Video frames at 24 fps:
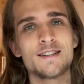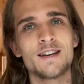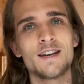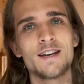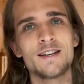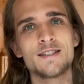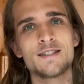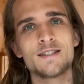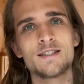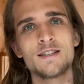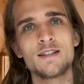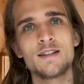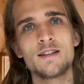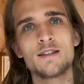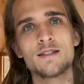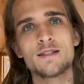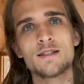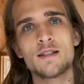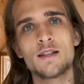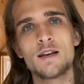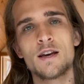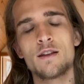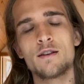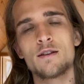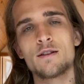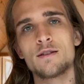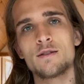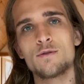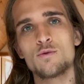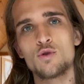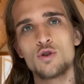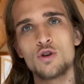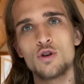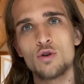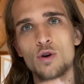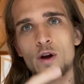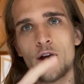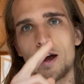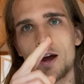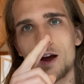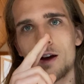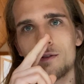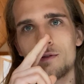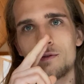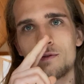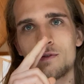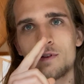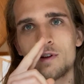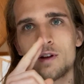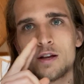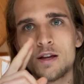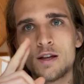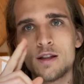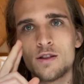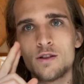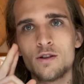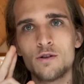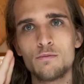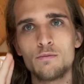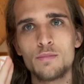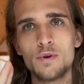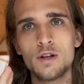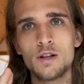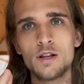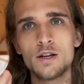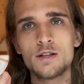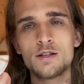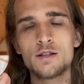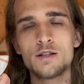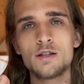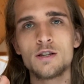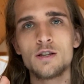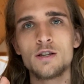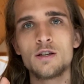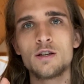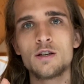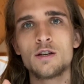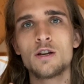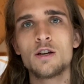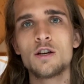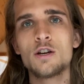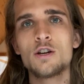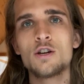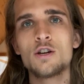I see, is that you have the ability